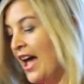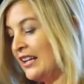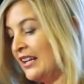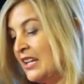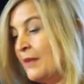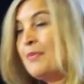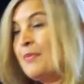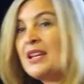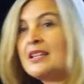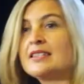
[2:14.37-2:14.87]
our
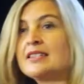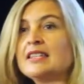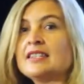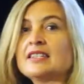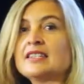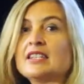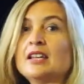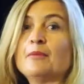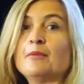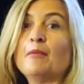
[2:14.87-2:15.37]
limbic
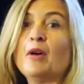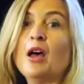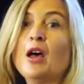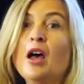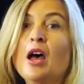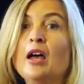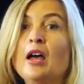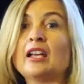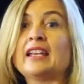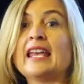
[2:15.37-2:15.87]
system,
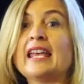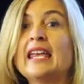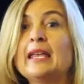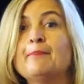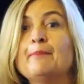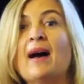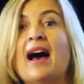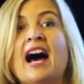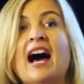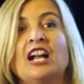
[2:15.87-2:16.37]
a key
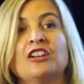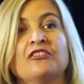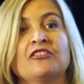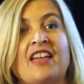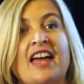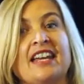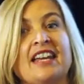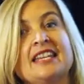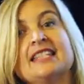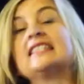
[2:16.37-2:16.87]
part of
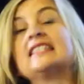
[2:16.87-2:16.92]
that